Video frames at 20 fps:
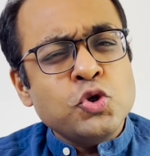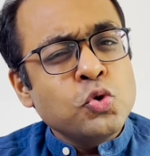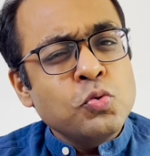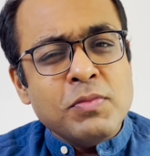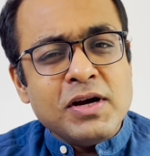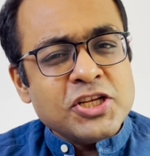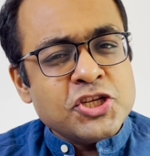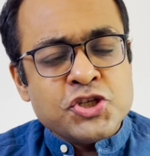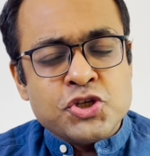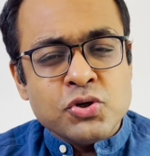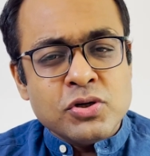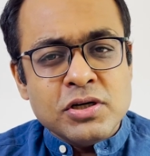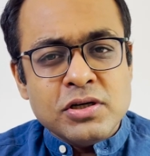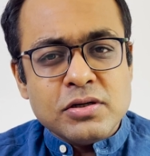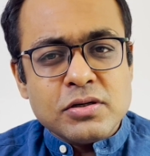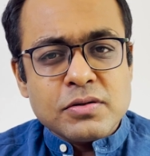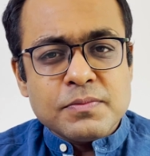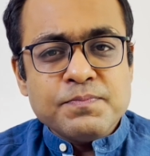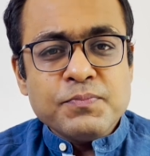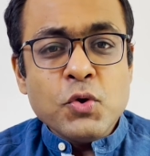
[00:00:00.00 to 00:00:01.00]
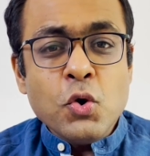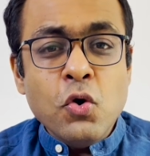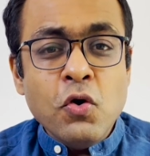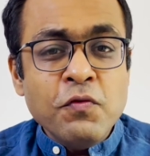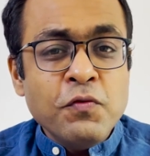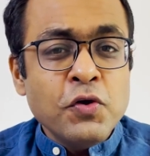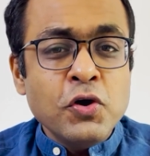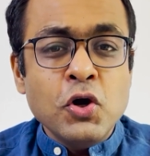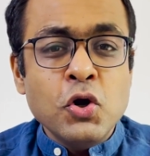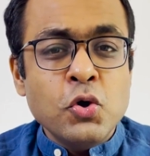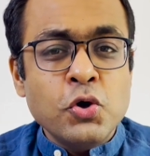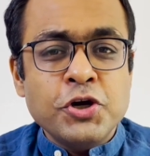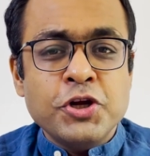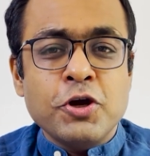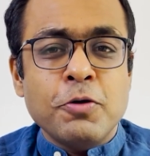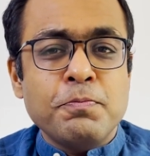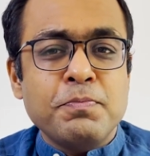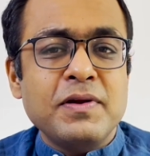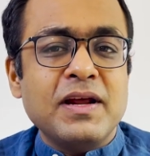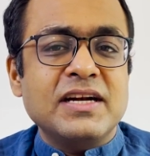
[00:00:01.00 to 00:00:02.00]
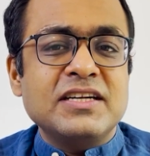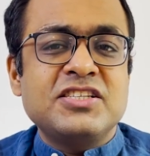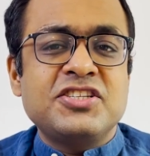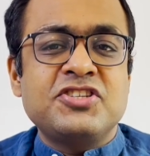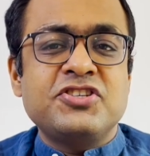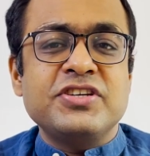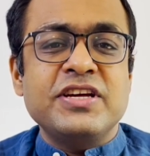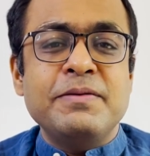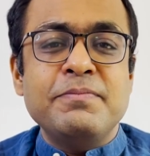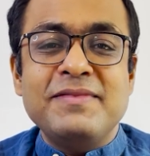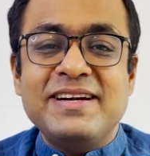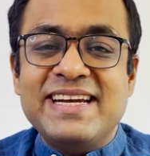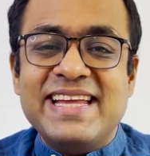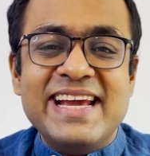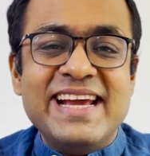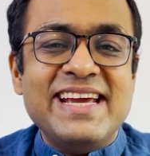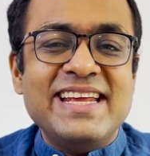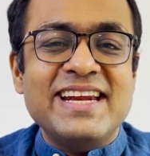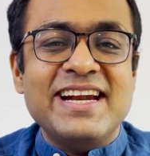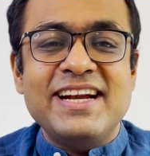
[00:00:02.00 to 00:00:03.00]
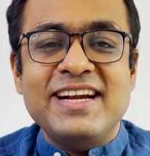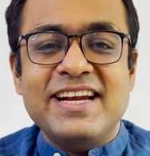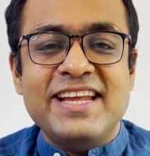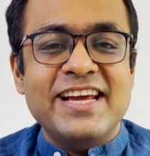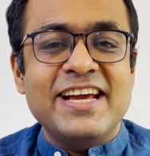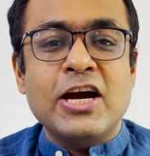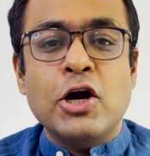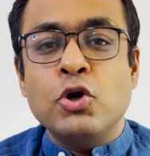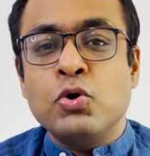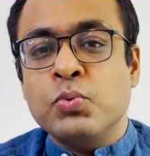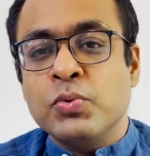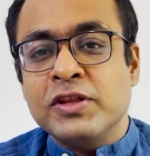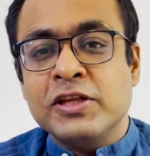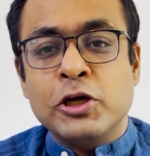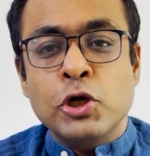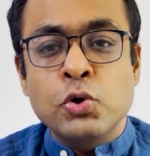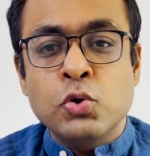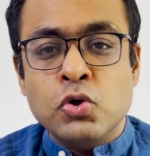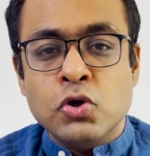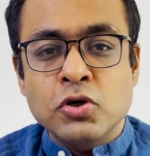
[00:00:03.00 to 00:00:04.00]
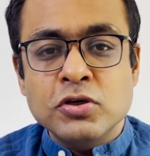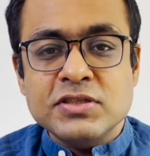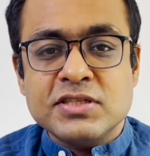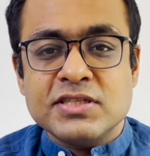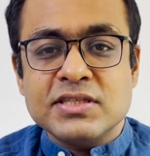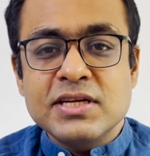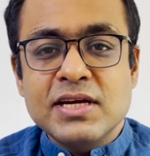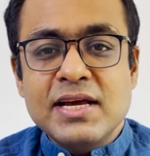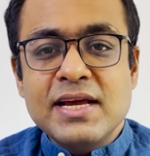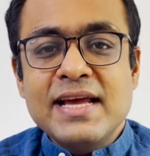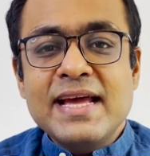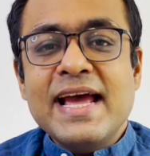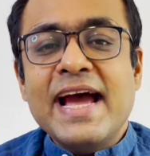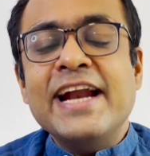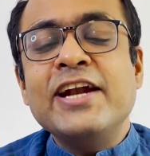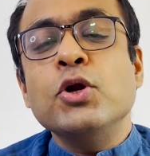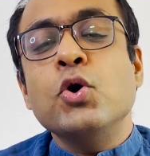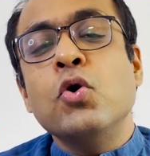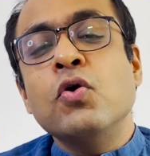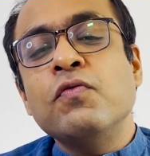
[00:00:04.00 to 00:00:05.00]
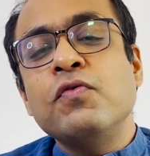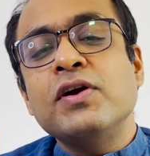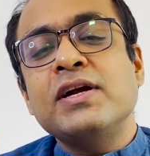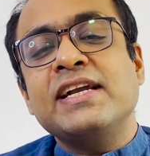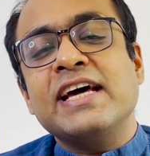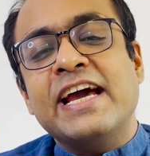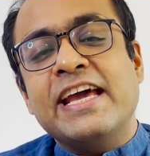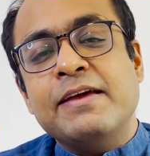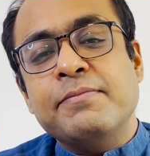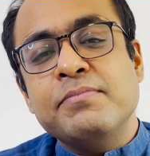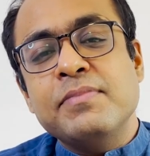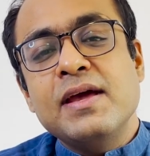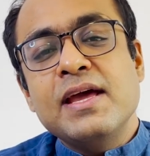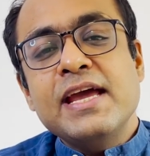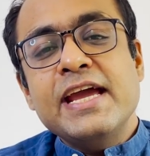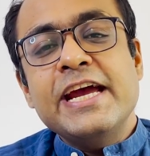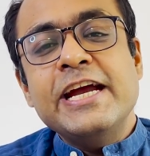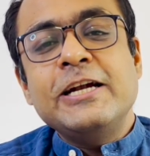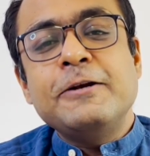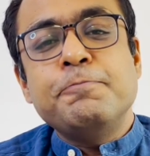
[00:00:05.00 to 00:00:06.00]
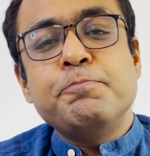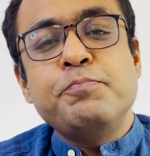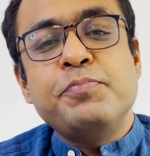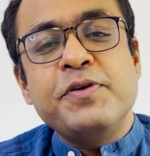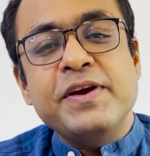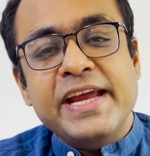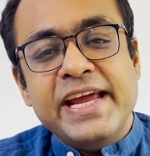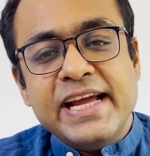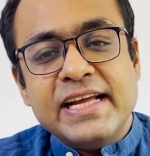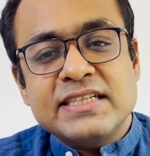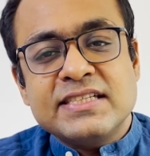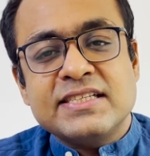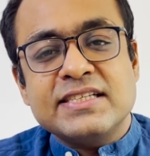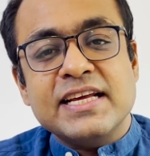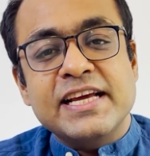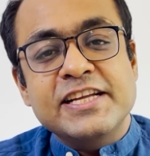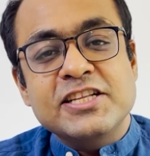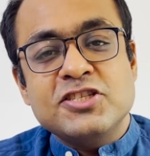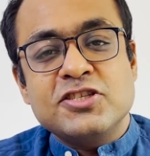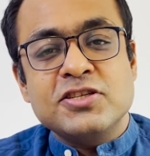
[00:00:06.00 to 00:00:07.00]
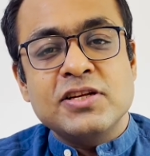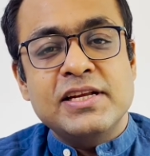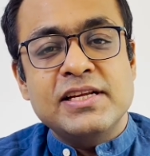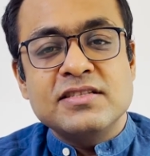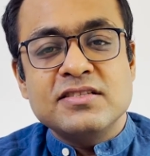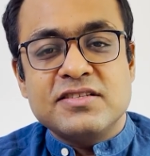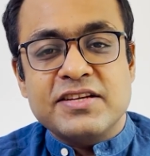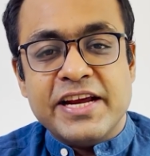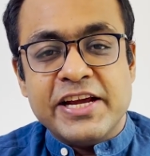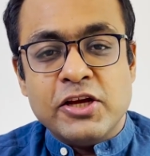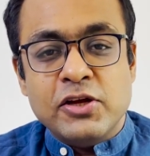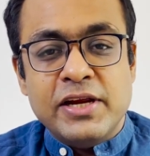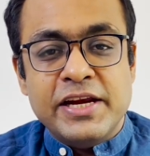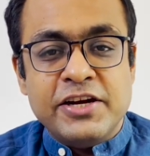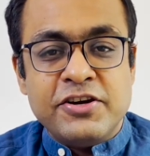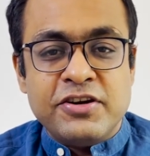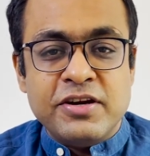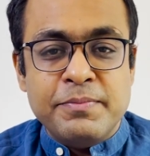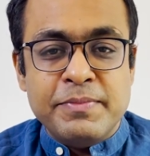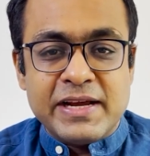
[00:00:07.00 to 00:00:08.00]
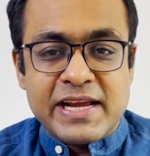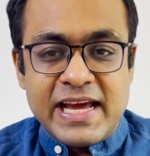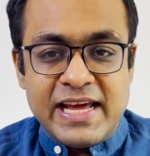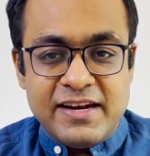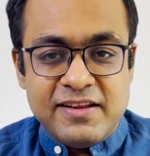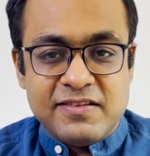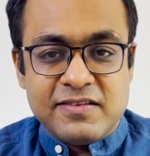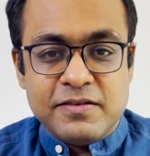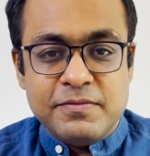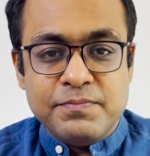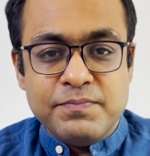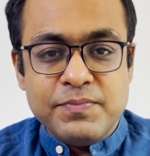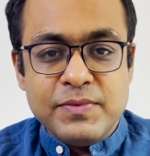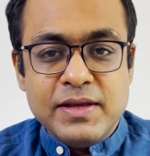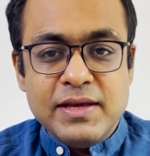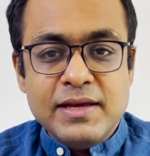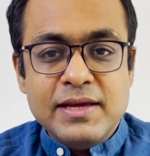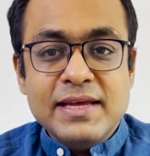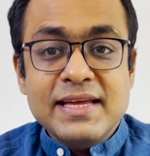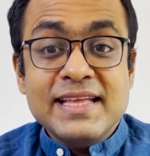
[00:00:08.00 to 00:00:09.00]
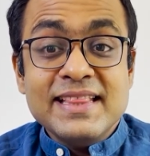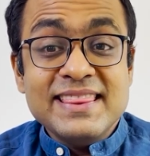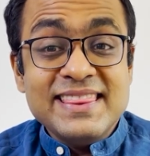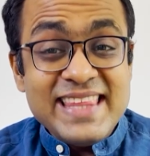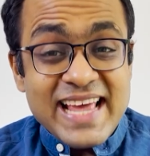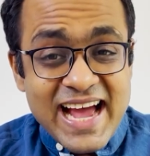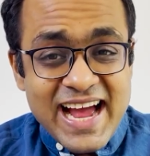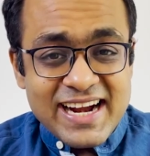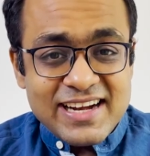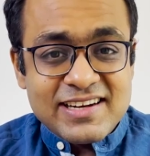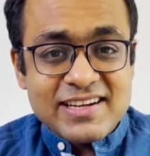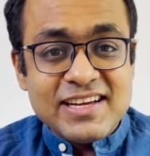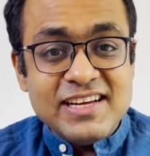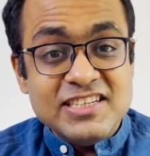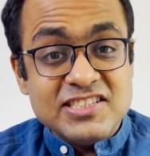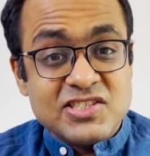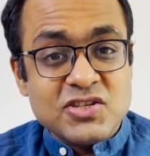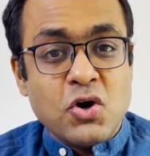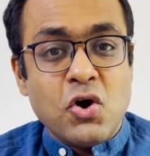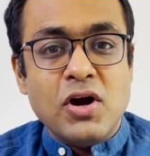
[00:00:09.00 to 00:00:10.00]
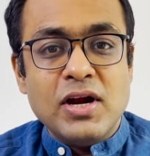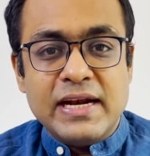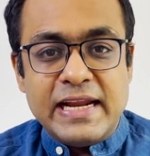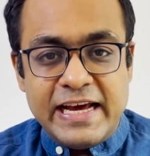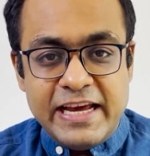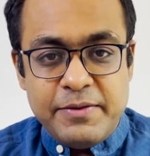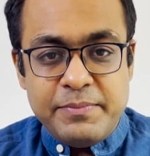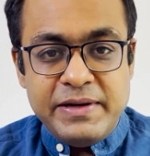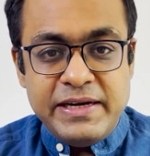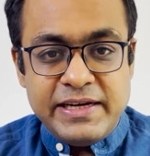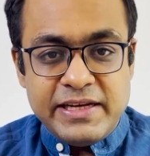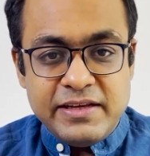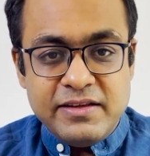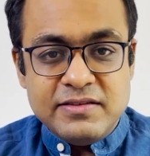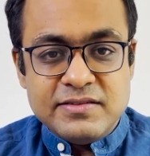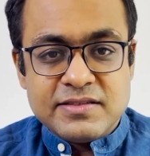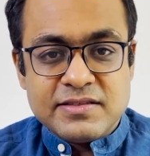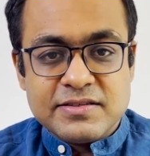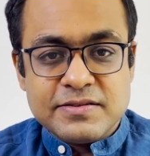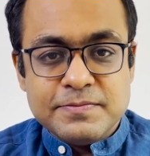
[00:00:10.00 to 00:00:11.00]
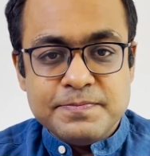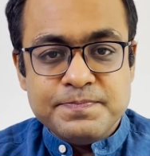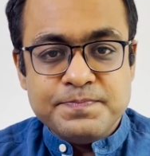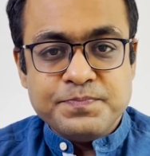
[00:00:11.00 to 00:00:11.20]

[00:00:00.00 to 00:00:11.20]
too much sugar, overload your bloodstream day in and day out with glucose, and over time, it breaks insulin's regulatory mechanism that is called diabetes.